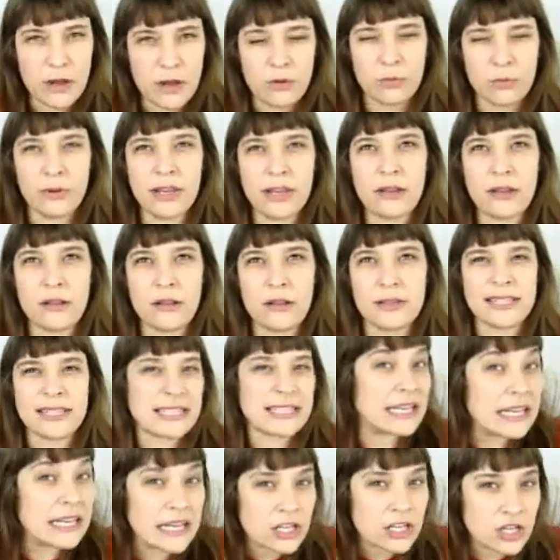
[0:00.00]
real
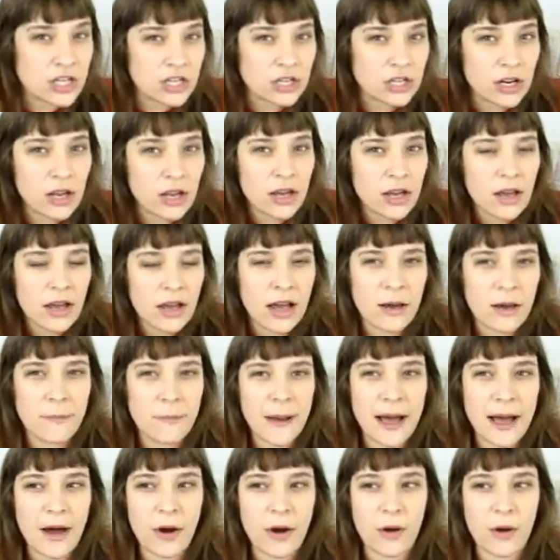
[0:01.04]
skittish
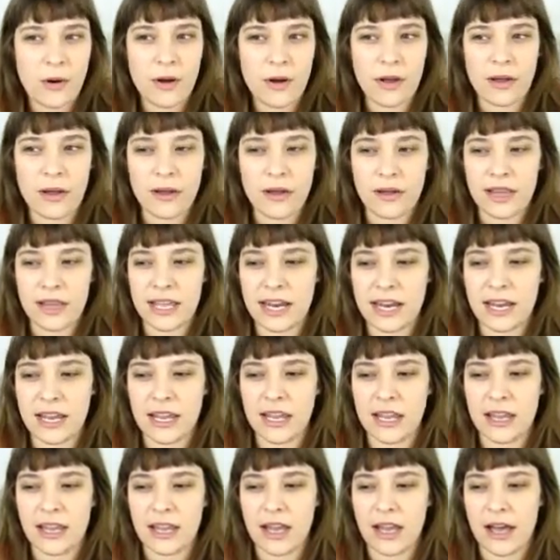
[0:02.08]
about uh,
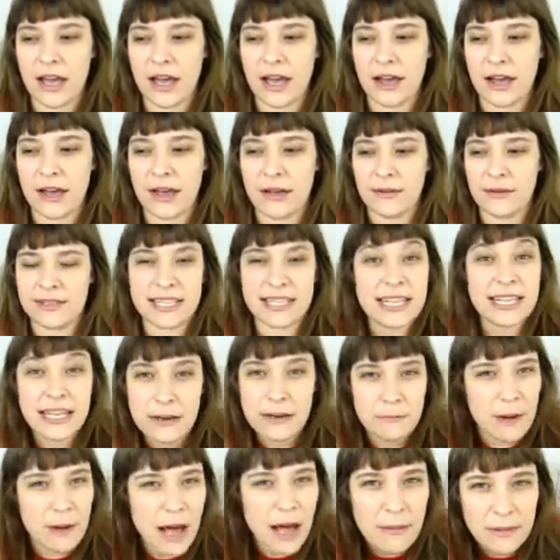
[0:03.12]
getting uh, seen
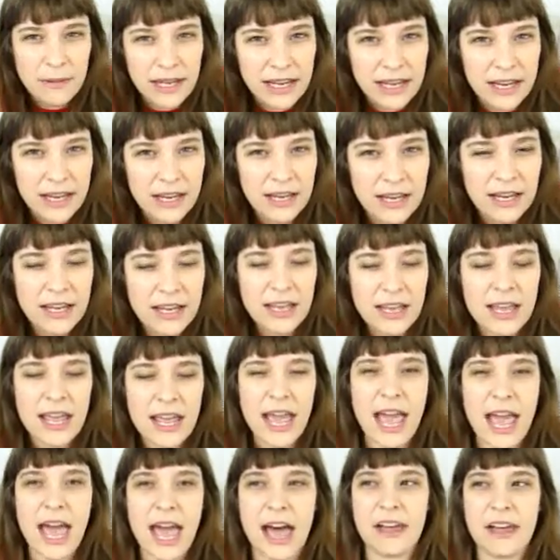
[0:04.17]
in public
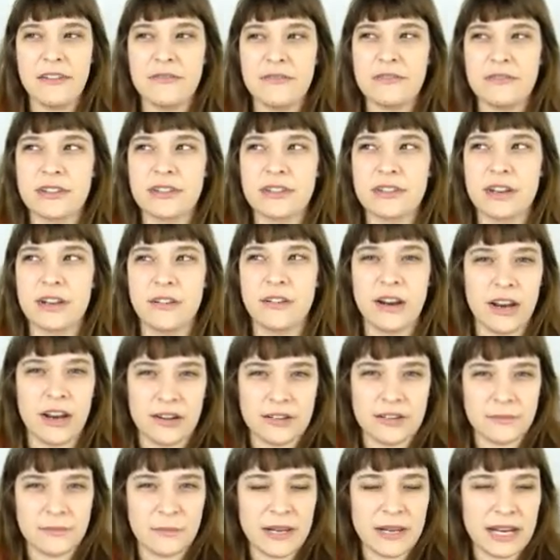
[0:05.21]
and
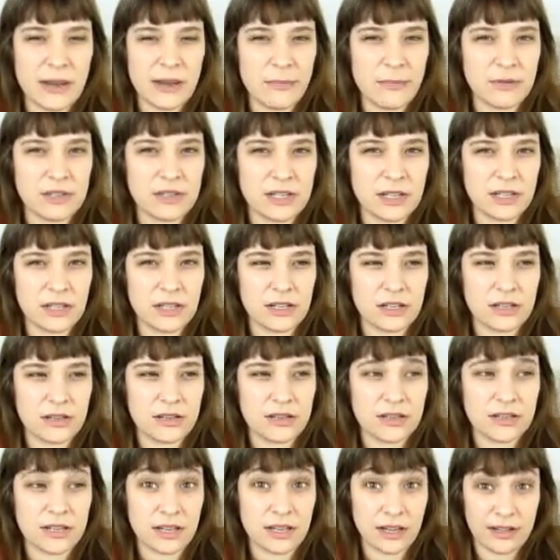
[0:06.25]
and being able to
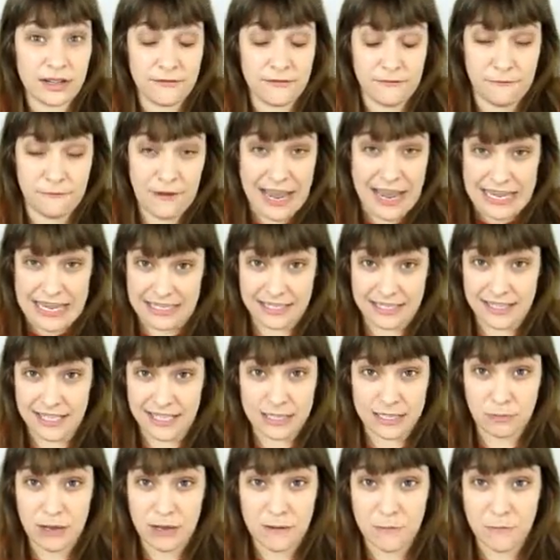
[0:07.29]
to face
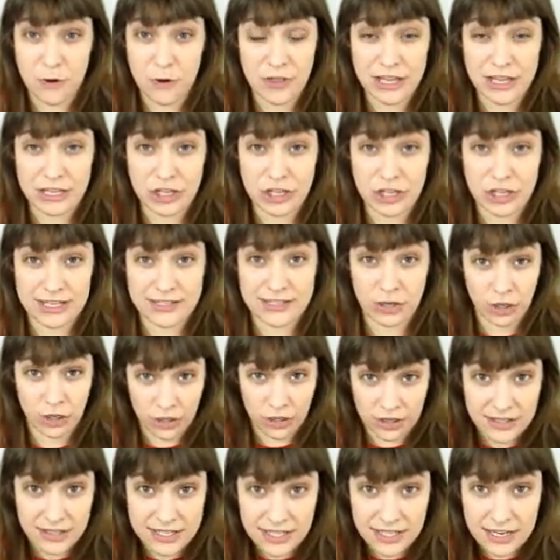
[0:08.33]
these people that she's
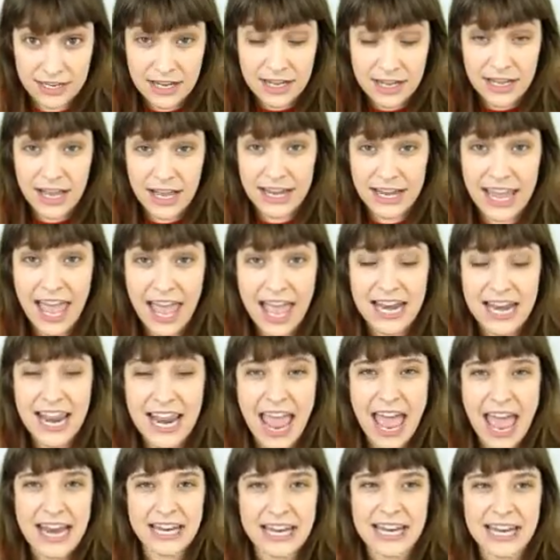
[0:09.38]
hurt again.
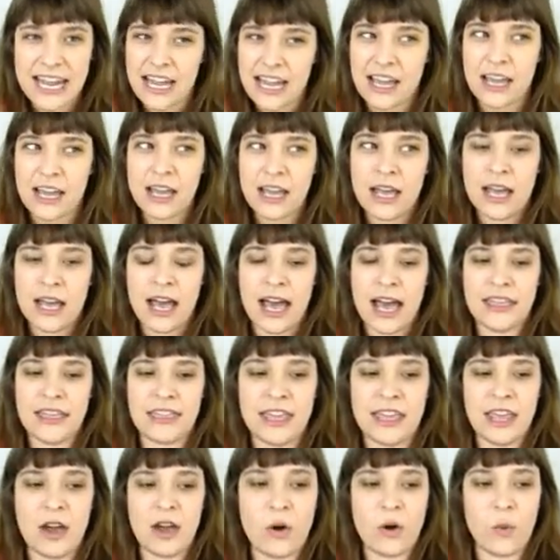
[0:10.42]
And Nick, I
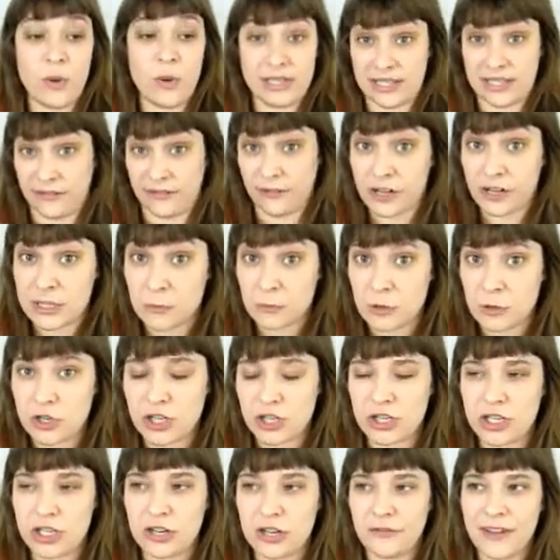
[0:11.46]
think, was the first
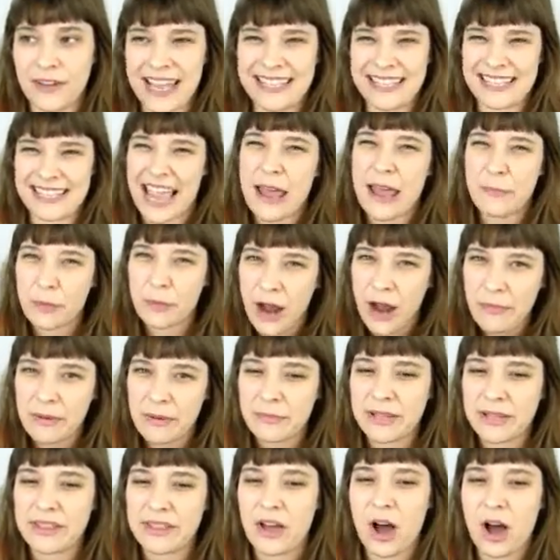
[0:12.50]
person she faced and
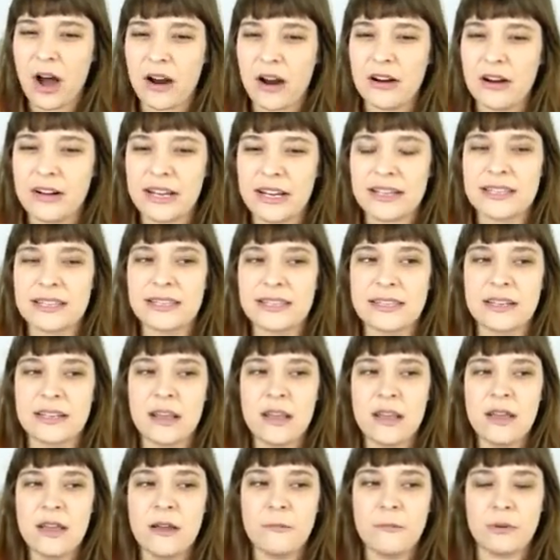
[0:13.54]
probably the hardest
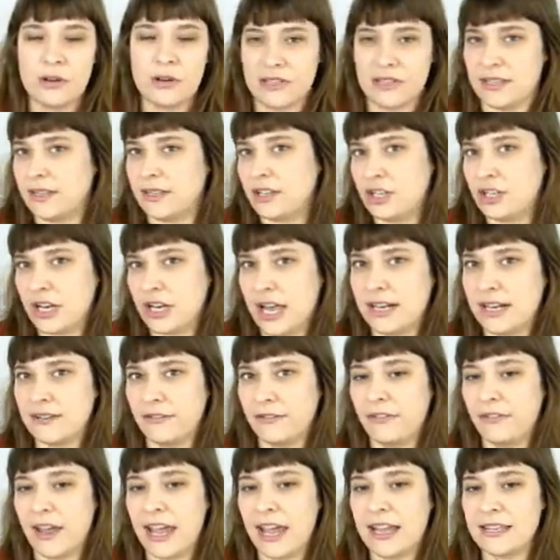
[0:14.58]
person that she had to
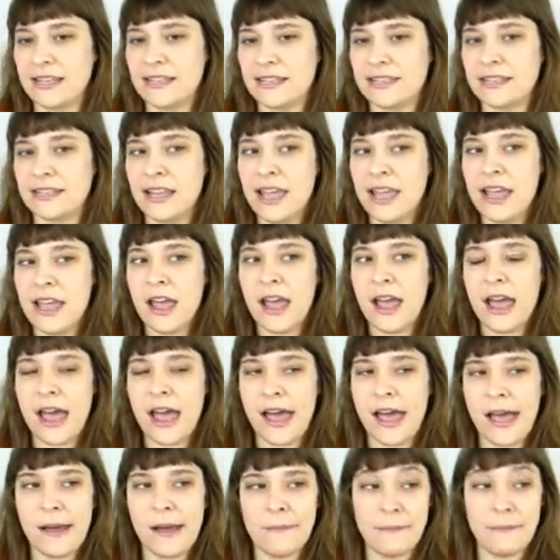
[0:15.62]
face
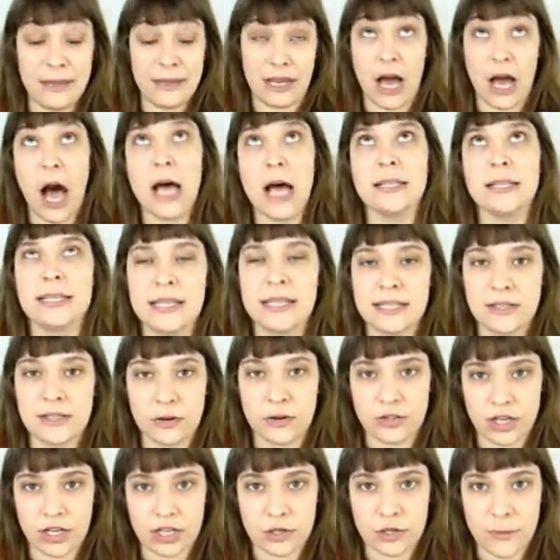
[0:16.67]
uh, because he's
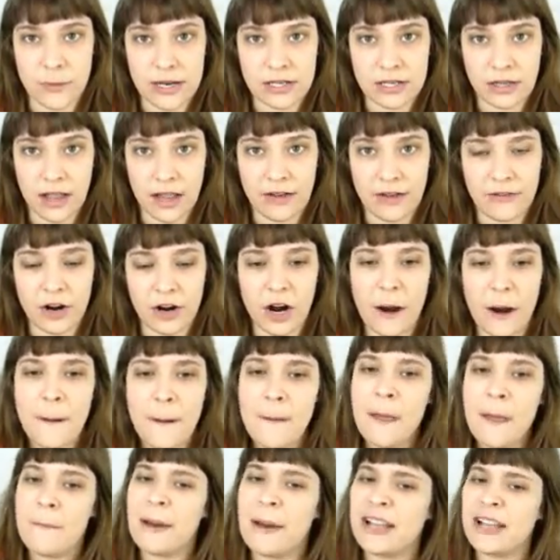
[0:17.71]
so judgmental of her.
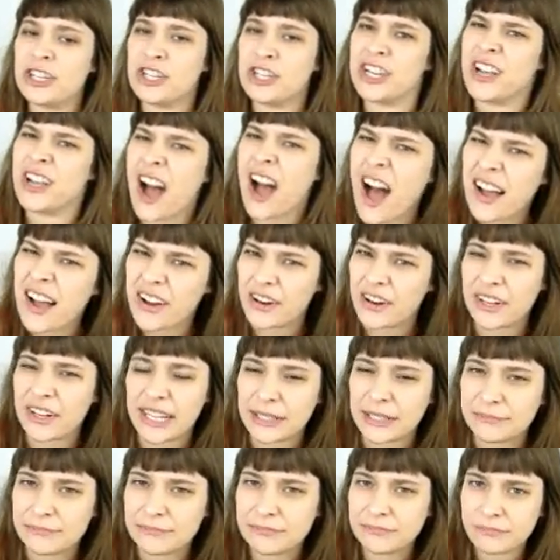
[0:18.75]
But she conquered it.